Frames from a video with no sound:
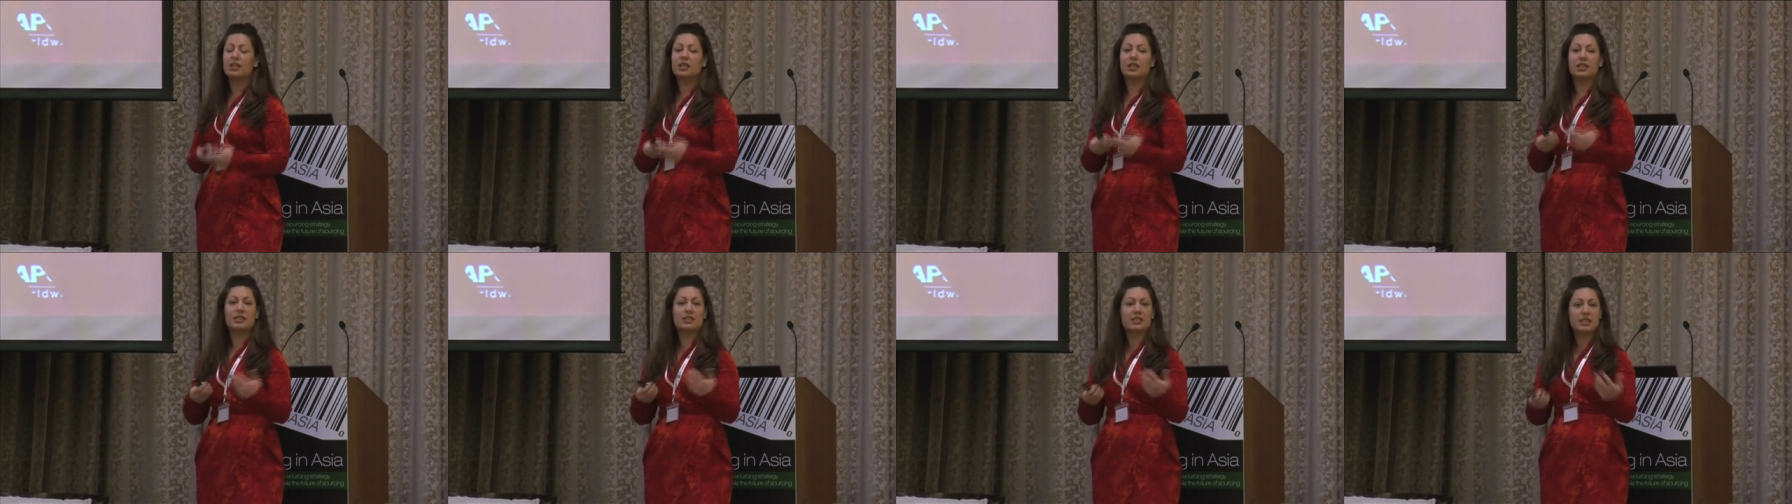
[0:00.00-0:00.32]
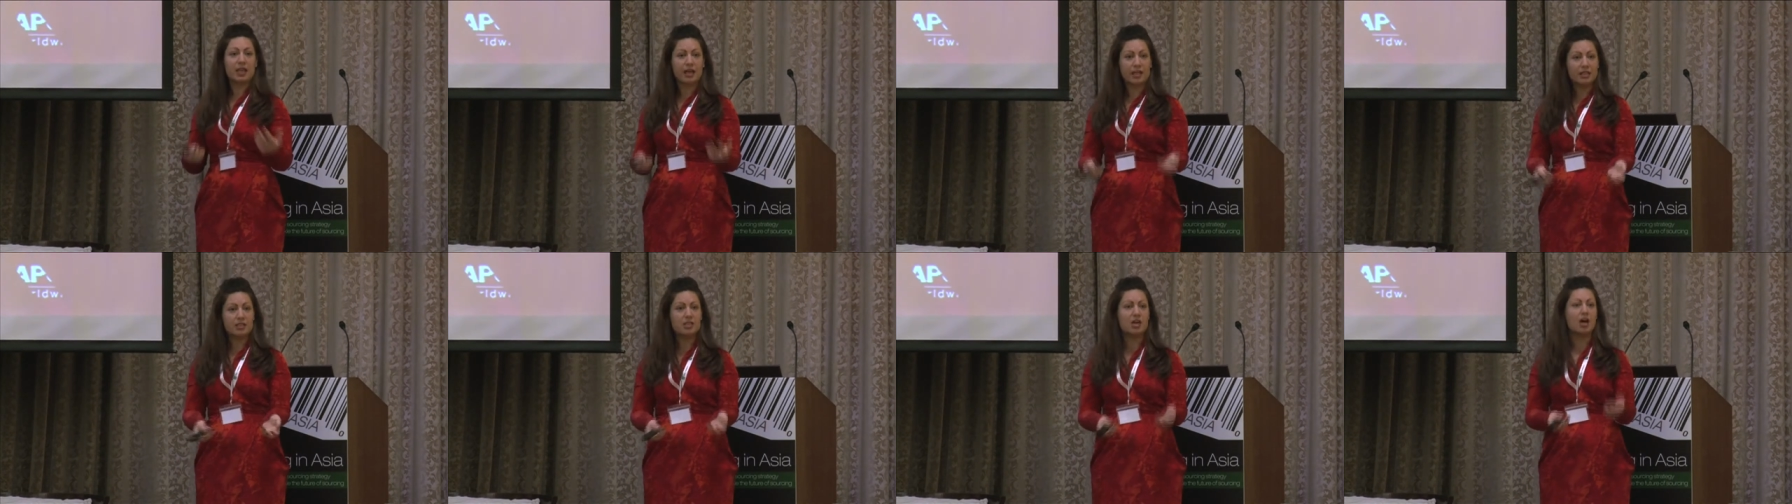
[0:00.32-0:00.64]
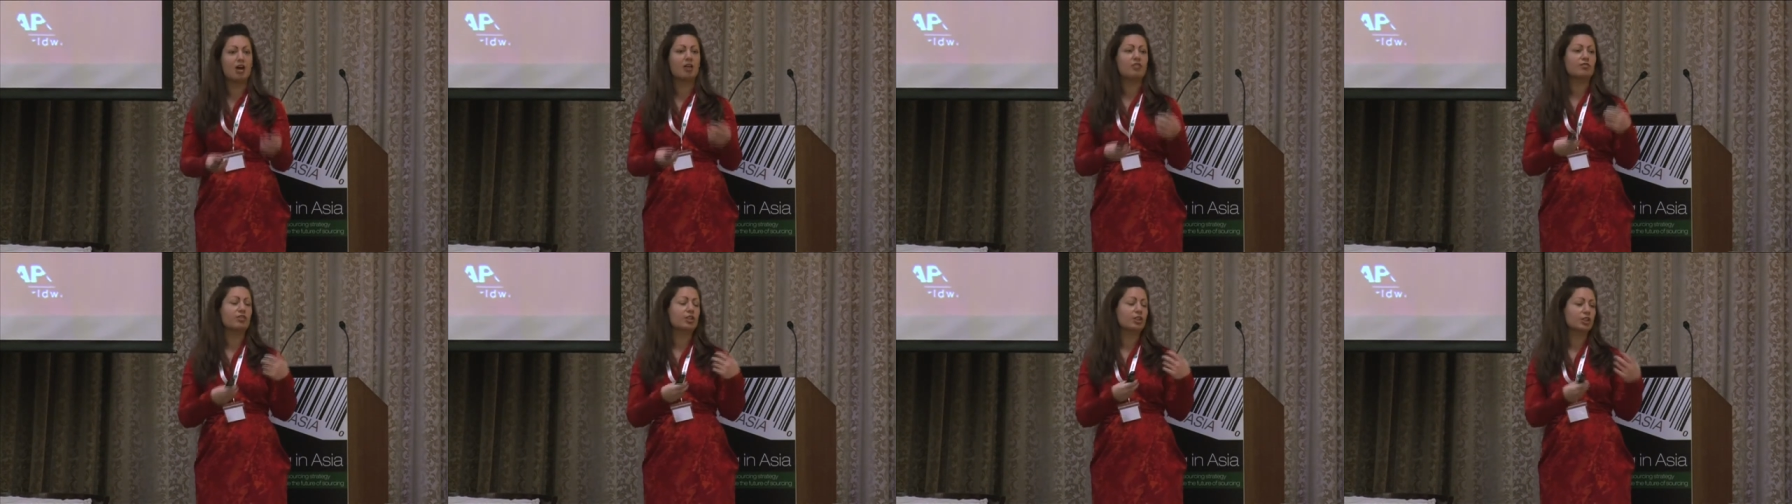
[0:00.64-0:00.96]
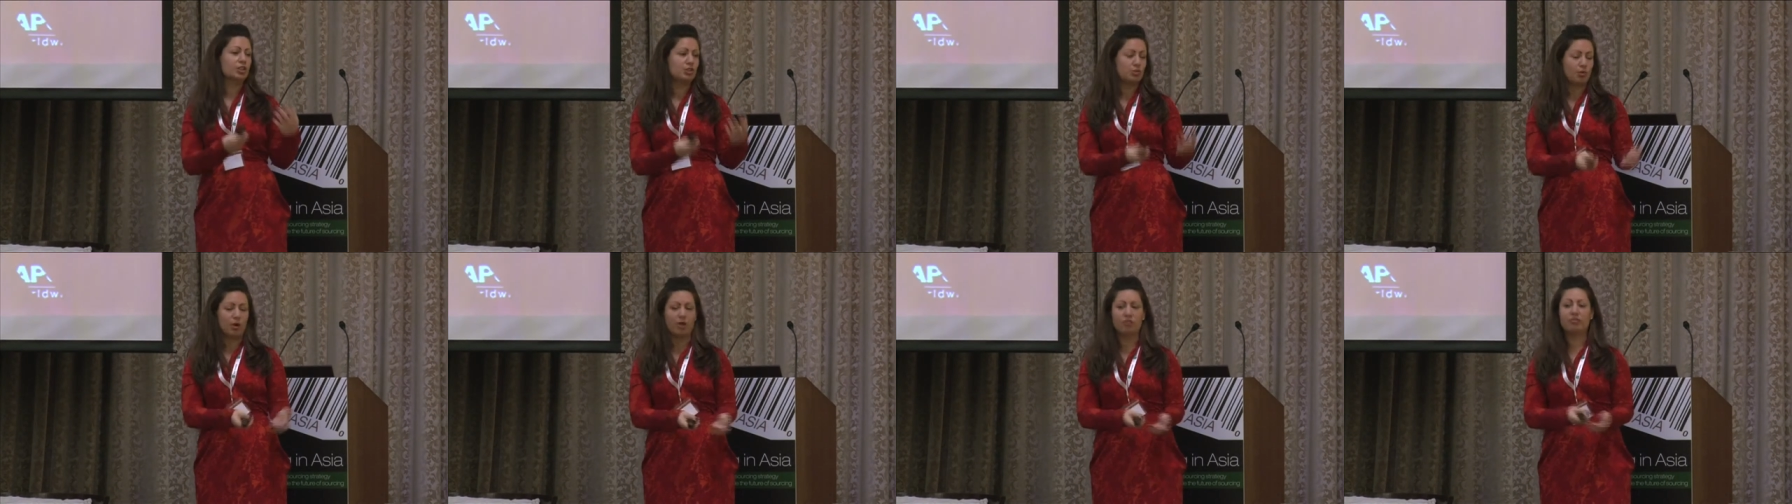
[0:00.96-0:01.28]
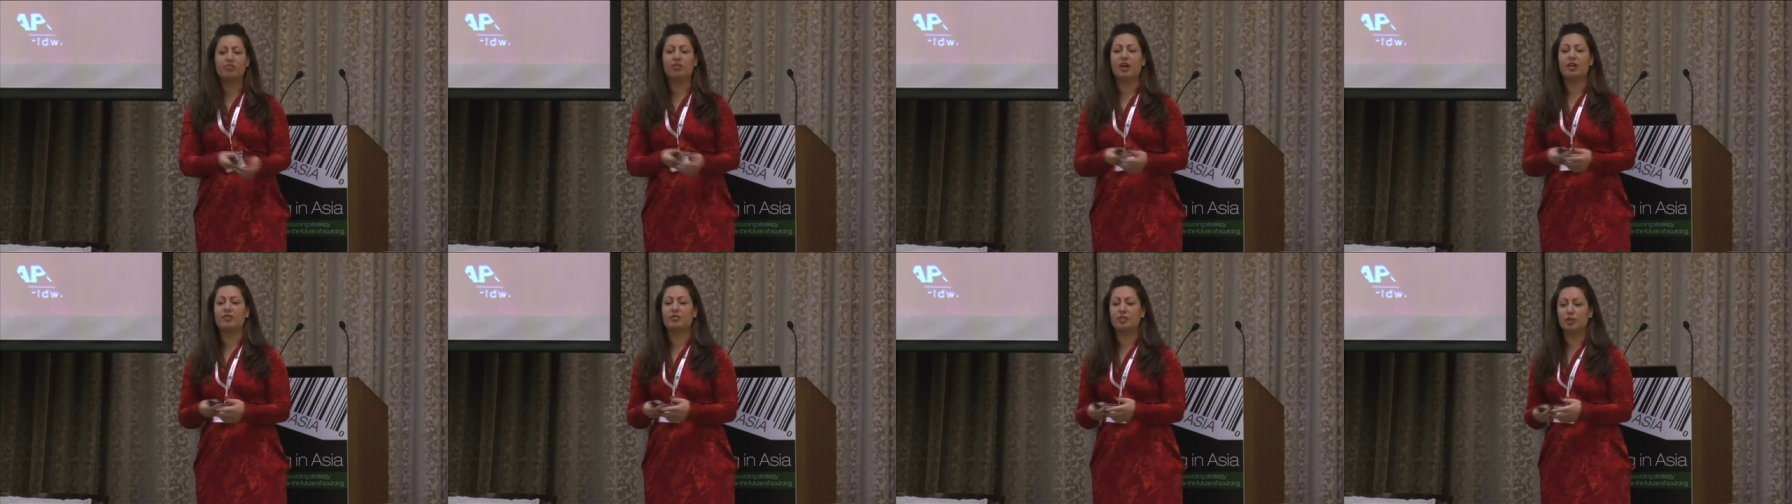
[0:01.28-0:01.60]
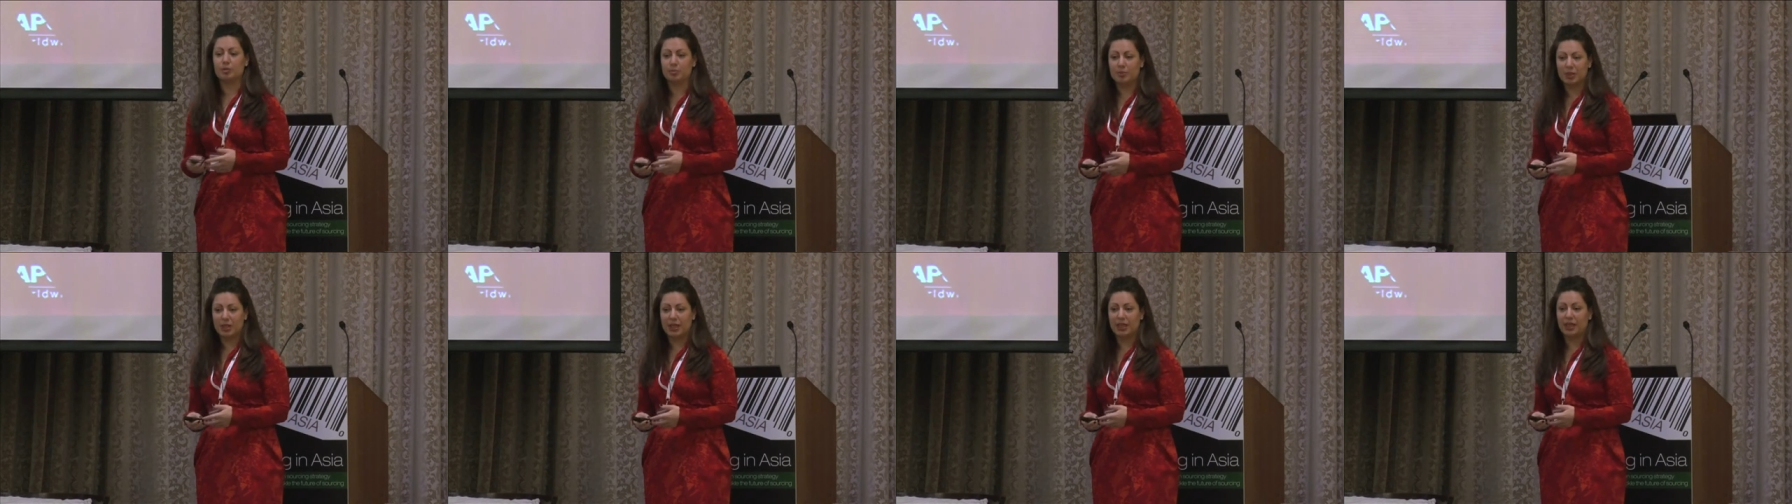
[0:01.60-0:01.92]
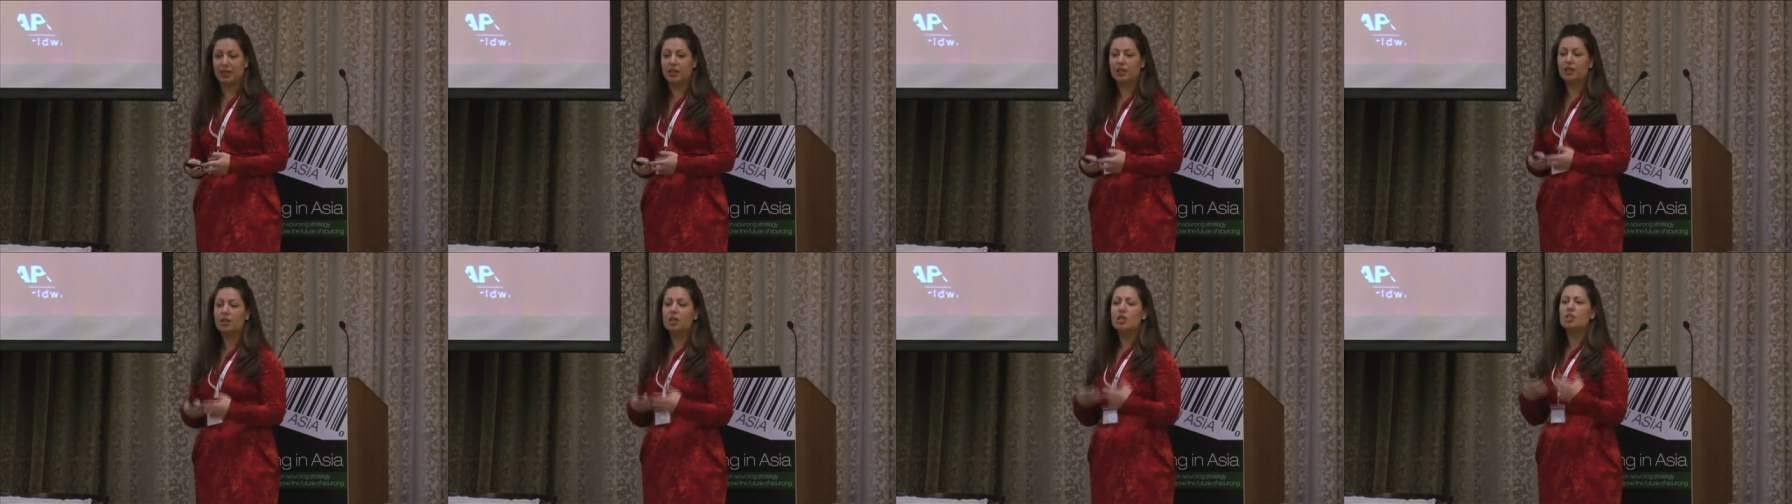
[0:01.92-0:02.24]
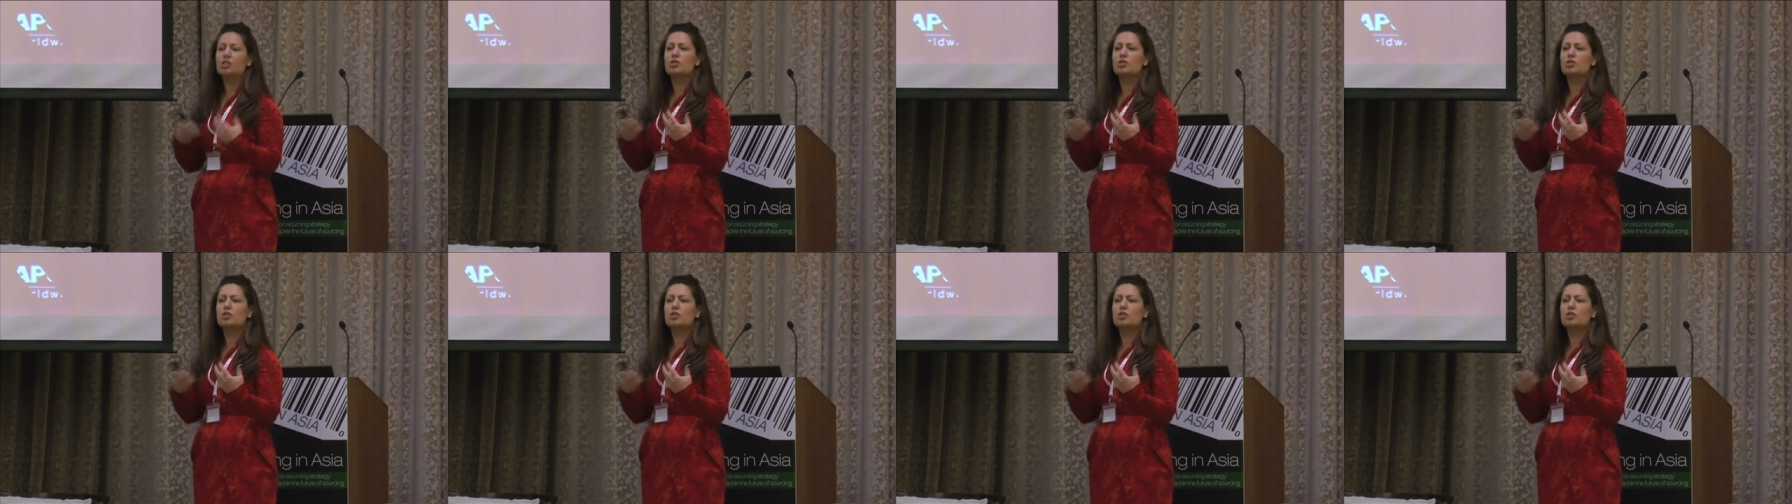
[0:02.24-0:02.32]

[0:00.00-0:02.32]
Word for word: they signed off on the 12th five-year plan.